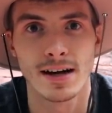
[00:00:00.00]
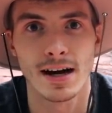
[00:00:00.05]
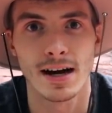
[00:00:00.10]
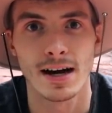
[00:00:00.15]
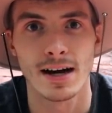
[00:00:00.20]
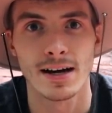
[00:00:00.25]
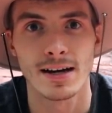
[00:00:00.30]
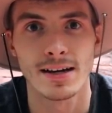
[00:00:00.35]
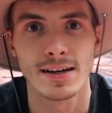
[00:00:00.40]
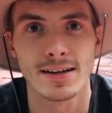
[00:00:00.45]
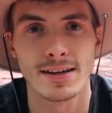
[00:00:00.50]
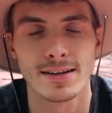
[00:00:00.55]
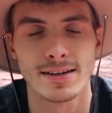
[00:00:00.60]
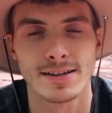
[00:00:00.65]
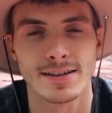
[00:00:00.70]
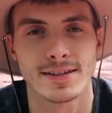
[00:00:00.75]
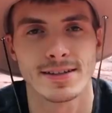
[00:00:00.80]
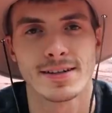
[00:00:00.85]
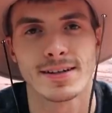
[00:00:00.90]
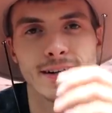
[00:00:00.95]
I,
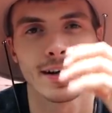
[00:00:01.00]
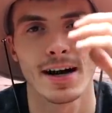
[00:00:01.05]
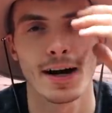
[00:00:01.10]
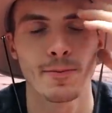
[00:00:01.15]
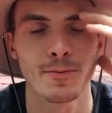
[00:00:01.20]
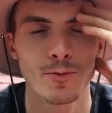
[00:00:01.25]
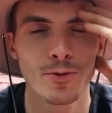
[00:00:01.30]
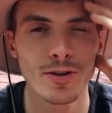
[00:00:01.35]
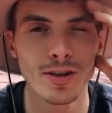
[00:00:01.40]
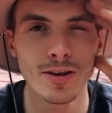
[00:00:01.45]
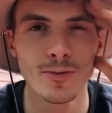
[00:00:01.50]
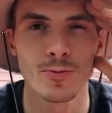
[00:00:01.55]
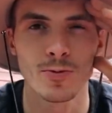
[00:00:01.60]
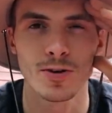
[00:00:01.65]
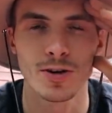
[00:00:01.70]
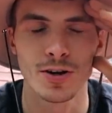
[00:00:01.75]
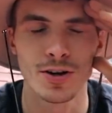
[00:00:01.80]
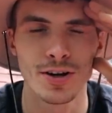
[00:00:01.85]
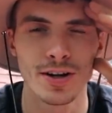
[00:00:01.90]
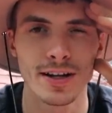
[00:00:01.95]
I'm really
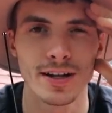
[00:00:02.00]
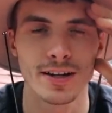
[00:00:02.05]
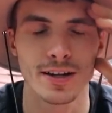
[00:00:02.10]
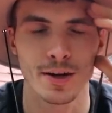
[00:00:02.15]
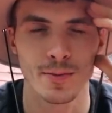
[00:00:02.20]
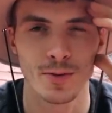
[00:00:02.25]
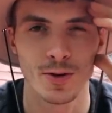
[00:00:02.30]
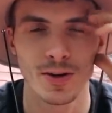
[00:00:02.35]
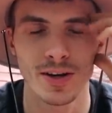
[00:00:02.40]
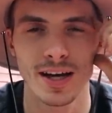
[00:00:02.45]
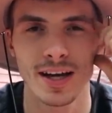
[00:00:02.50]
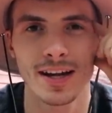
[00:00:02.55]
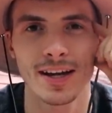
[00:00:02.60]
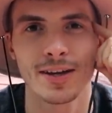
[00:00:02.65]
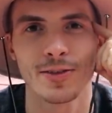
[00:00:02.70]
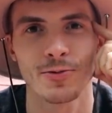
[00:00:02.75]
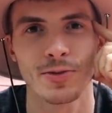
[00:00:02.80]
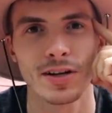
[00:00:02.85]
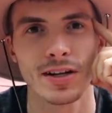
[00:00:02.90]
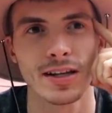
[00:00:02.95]
good at communicating
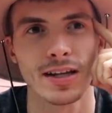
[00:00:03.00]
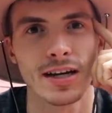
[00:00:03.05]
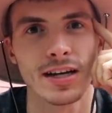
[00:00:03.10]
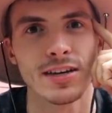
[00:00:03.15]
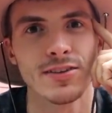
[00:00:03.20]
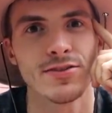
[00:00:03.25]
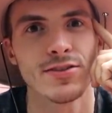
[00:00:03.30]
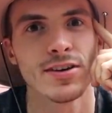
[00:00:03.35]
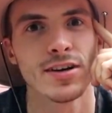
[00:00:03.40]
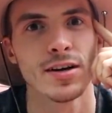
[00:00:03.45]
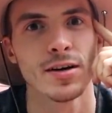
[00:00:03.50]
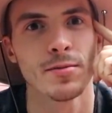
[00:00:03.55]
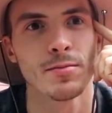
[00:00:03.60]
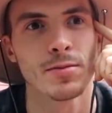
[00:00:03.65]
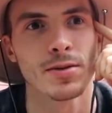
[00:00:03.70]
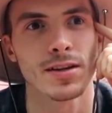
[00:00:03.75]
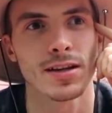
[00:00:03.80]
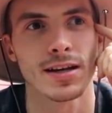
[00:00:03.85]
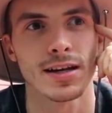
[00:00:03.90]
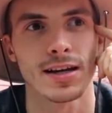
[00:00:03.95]
in real life,
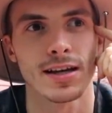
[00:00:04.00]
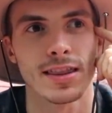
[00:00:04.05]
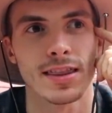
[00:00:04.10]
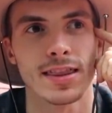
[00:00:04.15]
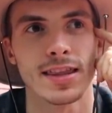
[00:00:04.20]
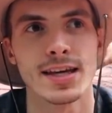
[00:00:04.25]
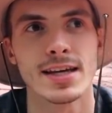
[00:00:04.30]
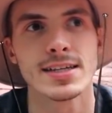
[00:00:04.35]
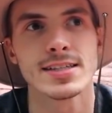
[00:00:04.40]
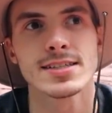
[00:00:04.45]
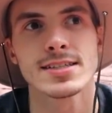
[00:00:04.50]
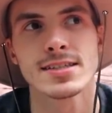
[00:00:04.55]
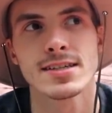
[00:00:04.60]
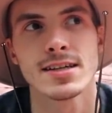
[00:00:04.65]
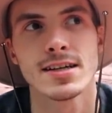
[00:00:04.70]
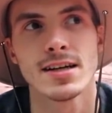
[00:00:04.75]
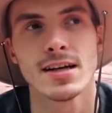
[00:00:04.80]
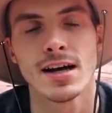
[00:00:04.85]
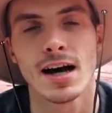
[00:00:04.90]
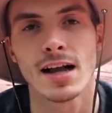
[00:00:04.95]
but like this,
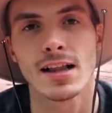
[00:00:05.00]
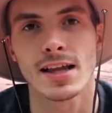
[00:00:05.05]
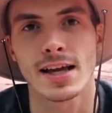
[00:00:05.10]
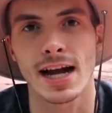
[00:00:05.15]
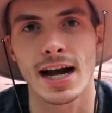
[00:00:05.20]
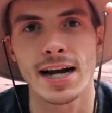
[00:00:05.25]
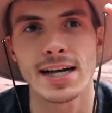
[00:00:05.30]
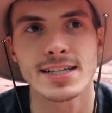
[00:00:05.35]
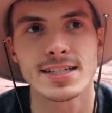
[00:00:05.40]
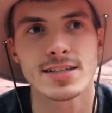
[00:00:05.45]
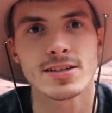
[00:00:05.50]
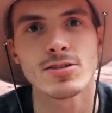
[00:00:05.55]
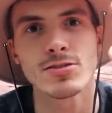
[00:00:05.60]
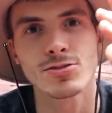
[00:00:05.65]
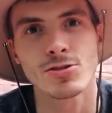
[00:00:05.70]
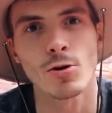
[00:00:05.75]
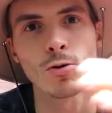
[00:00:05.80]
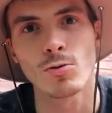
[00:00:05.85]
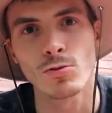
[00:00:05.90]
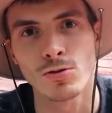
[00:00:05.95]
like I still
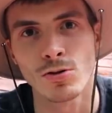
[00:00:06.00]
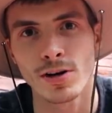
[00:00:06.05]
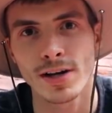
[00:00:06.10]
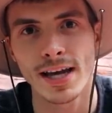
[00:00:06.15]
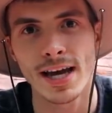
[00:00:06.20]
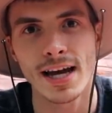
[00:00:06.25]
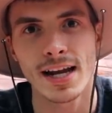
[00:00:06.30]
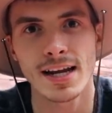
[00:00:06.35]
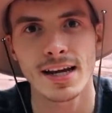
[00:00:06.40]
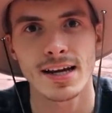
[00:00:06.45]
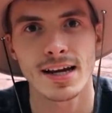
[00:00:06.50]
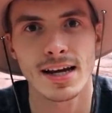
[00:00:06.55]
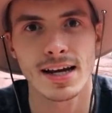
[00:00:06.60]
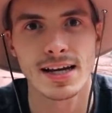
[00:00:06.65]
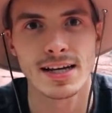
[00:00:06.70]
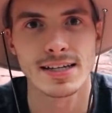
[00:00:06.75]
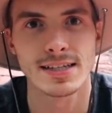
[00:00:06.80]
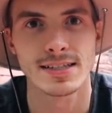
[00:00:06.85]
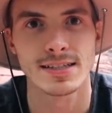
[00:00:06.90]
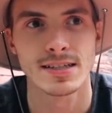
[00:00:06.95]
don't look at it
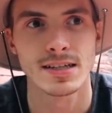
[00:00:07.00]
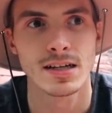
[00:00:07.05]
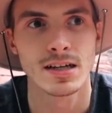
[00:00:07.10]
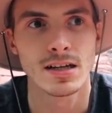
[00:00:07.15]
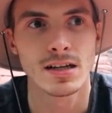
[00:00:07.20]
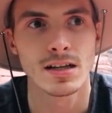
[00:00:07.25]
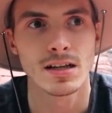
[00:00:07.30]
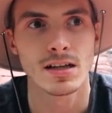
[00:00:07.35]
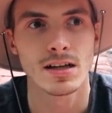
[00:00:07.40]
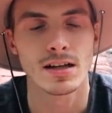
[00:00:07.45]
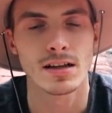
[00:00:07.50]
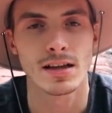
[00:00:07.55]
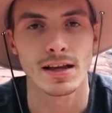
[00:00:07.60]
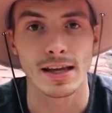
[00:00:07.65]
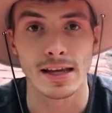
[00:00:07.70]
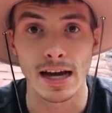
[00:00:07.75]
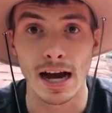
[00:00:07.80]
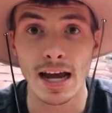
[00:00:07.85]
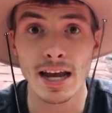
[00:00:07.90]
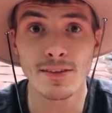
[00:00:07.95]
as
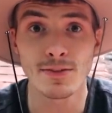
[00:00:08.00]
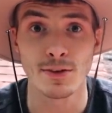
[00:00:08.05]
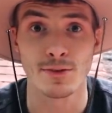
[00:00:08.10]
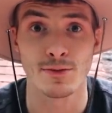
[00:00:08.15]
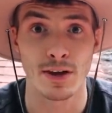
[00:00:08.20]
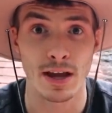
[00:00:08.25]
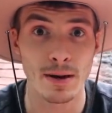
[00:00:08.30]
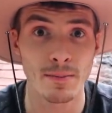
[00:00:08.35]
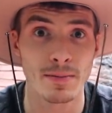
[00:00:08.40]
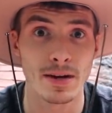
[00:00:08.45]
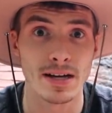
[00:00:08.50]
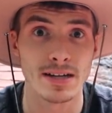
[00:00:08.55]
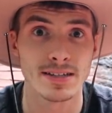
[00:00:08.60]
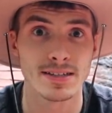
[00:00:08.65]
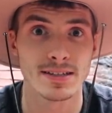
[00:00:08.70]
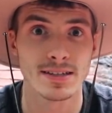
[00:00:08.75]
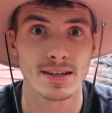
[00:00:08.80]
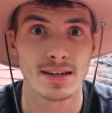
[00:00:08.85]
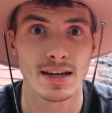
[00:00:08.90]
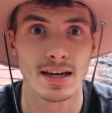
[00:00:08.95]
like I have a fan
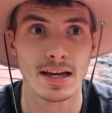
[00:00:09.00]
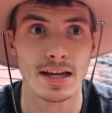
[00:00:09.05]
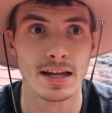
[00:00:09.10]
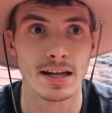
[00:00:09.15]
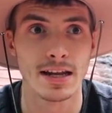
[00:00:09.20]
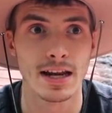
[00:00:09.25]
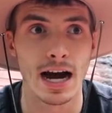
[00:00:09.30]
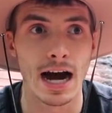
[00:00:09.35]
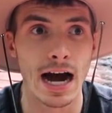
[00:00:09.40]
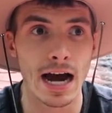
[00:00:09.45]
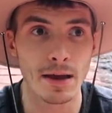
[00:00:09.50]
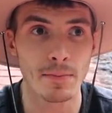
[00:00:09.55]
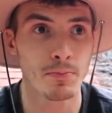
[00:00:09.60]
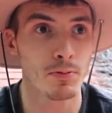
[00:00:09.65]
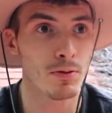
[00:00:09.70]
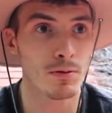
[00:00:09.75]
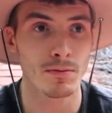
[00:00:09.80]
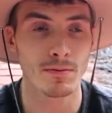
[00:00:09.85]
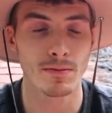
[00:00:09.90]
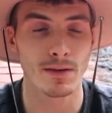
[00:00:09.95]
base and I
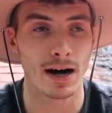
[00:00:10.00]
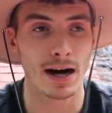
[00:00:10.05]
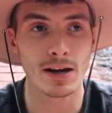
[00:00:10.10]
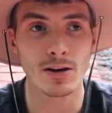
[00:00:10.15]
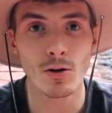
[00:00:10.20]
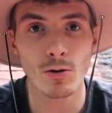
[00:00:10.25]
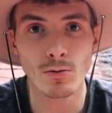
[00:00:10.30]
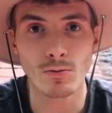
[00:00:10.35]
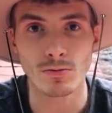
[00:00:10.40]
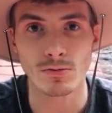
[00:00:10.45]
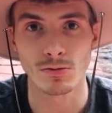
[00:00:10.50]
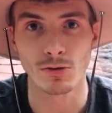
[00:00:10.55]
put I don't